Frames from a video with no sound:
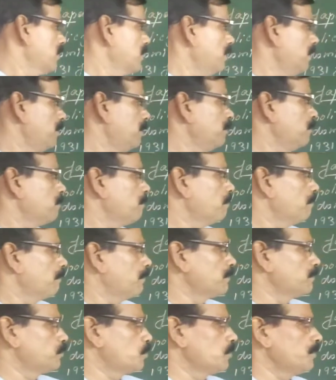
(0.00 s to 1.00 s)
in
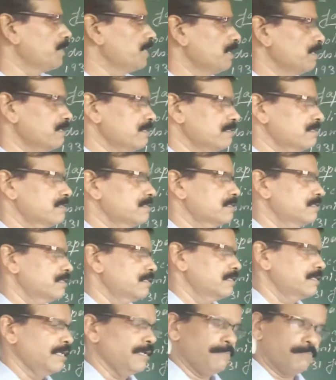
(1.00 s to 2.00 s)
Manchuria,
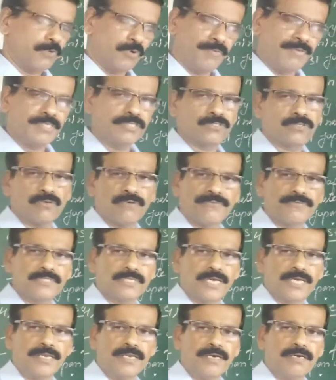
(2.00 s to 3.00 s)
a province
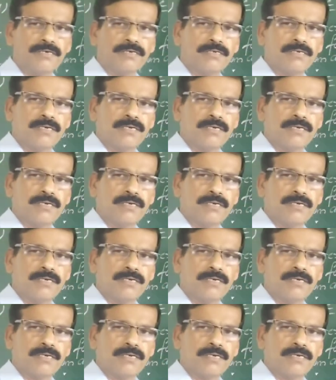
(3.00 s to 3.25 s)
of China,